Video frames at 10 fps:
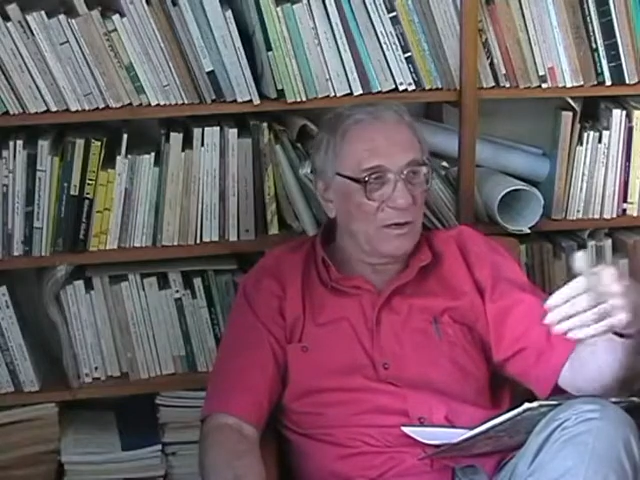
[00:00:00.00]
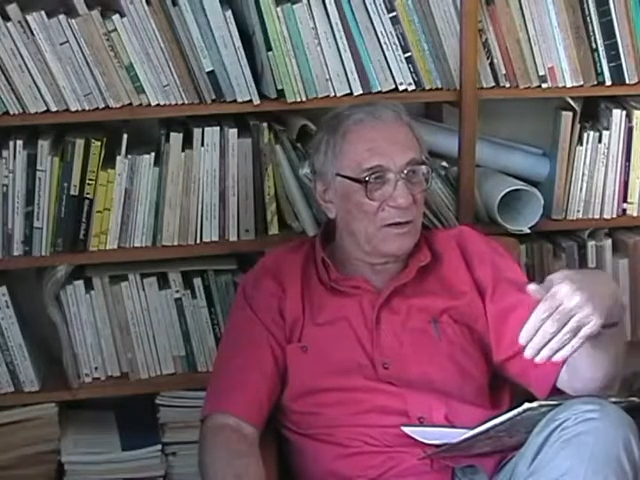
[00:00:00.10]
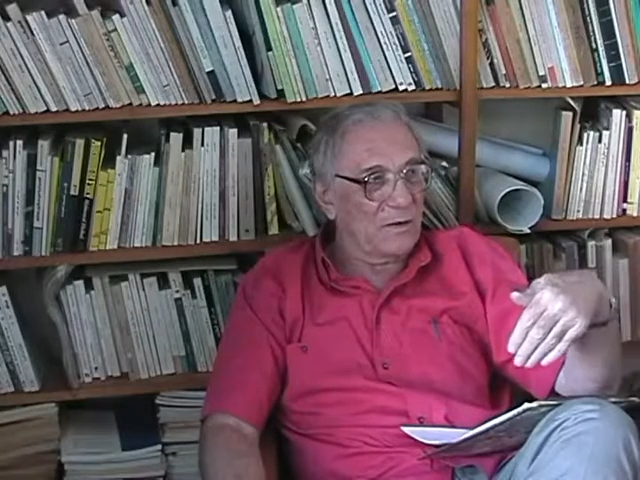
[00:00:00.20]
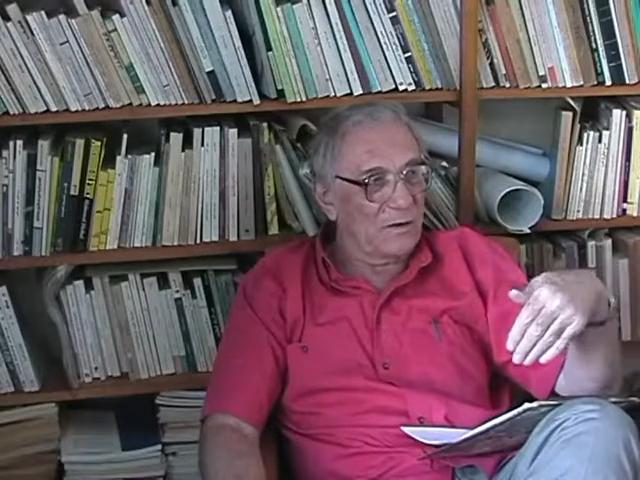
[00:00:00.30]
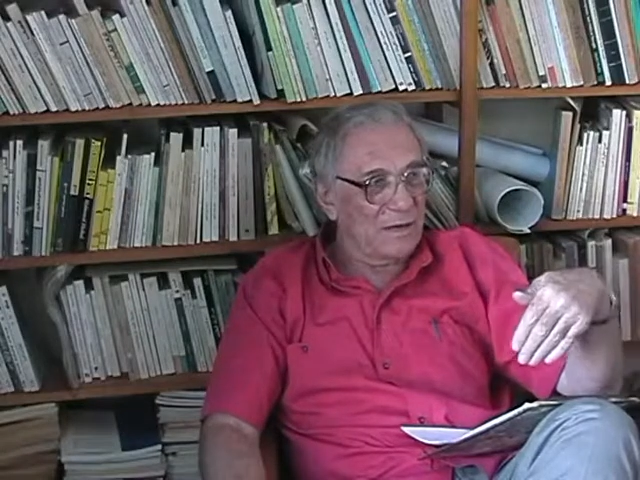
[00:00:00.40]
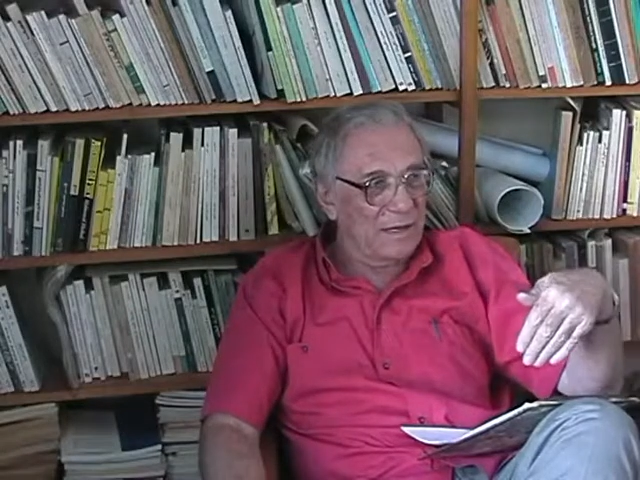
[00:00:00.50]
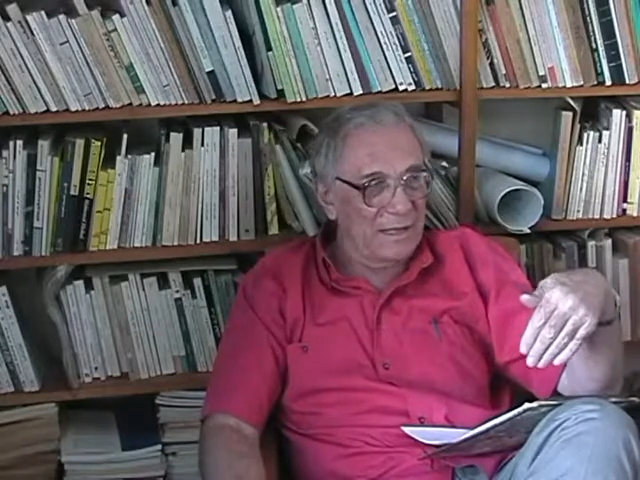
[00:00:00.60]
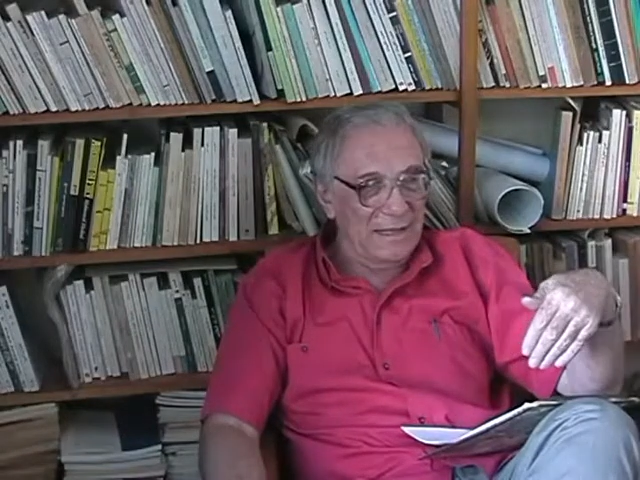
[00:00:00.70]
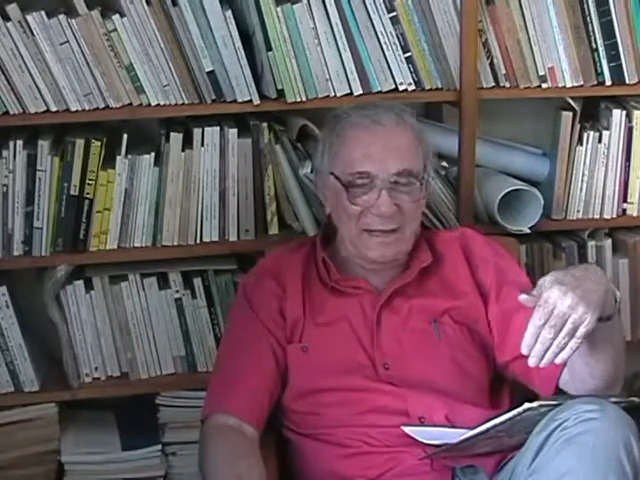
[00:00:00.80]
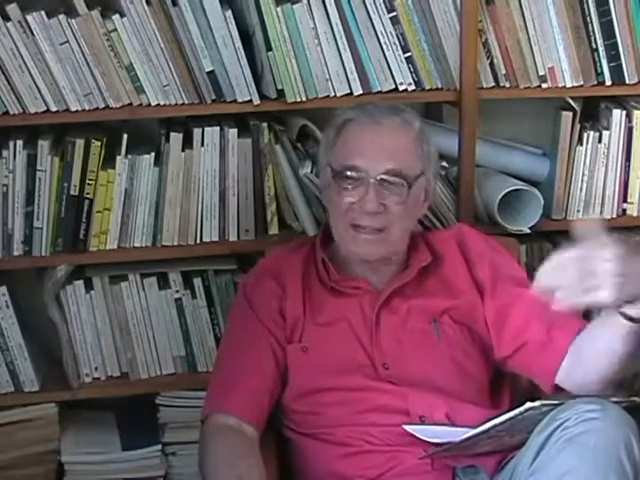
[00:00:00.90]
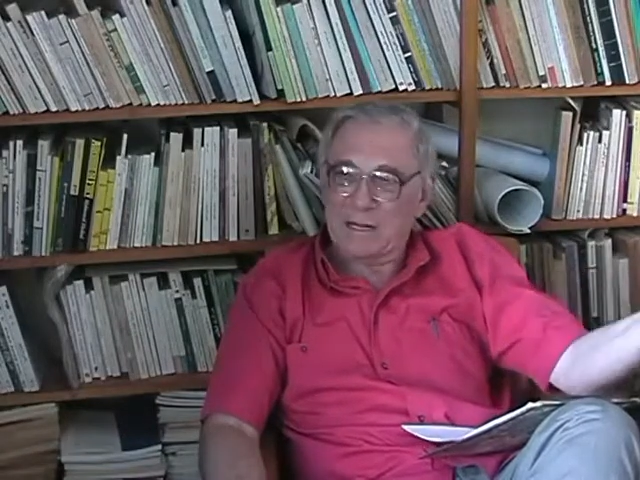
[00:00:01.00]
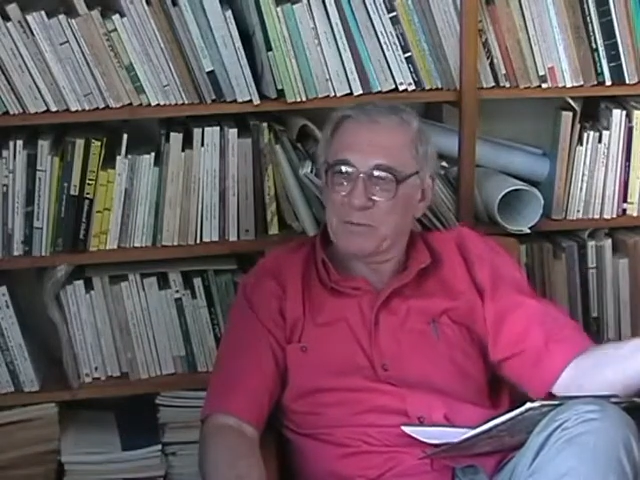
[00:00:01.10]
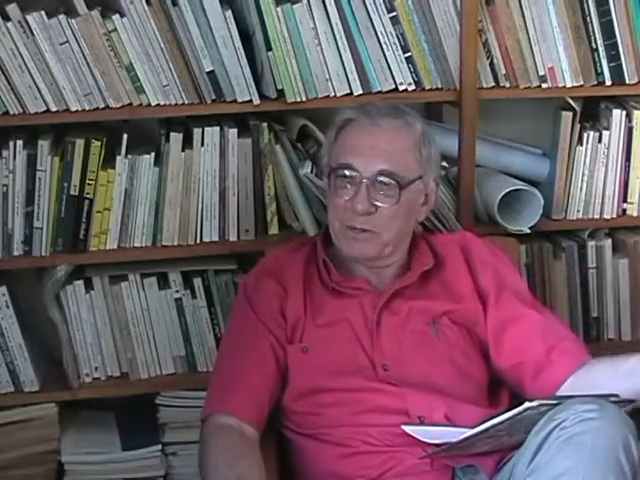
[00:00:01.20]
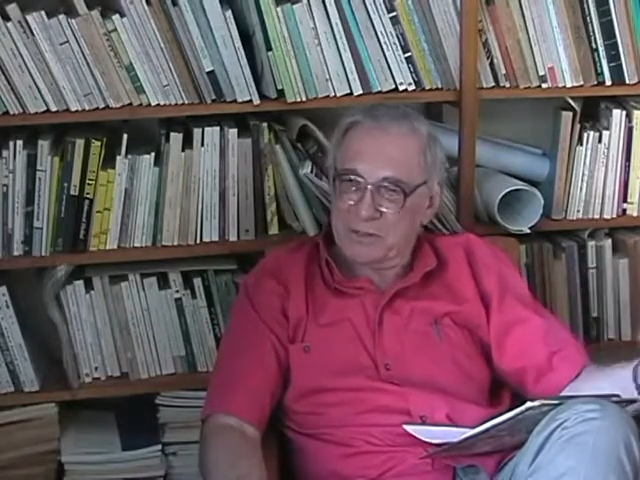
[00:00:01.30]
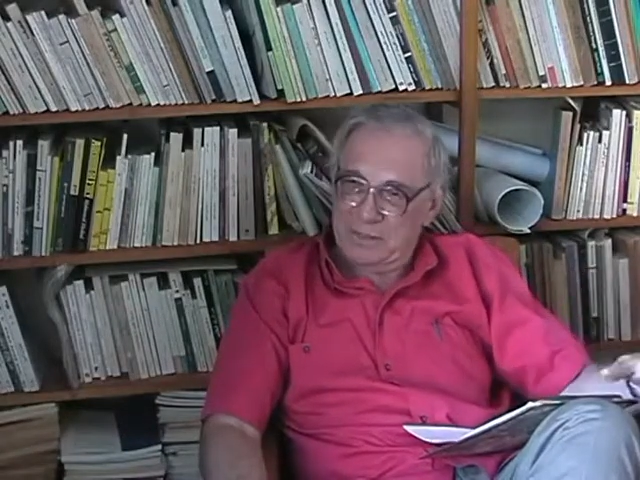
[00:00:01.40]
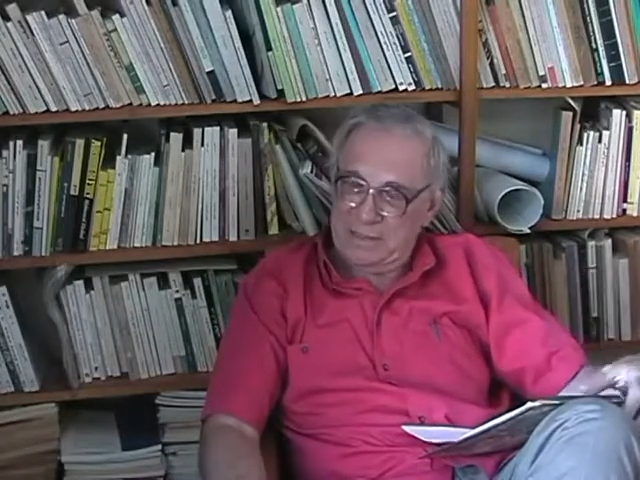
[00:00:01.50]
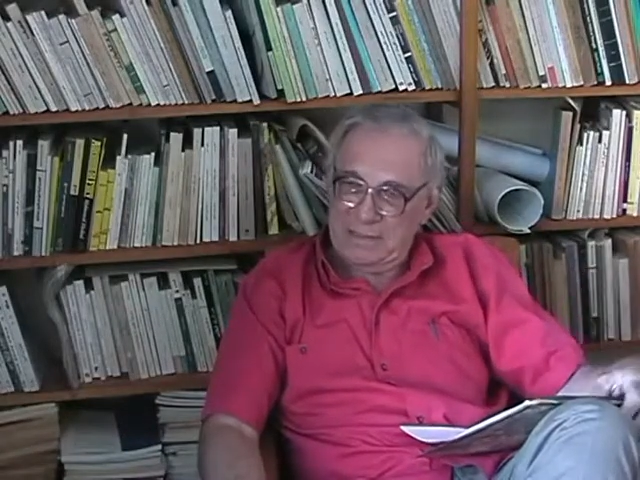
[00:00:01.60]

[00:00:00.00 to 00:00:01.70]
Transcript: or uh, another person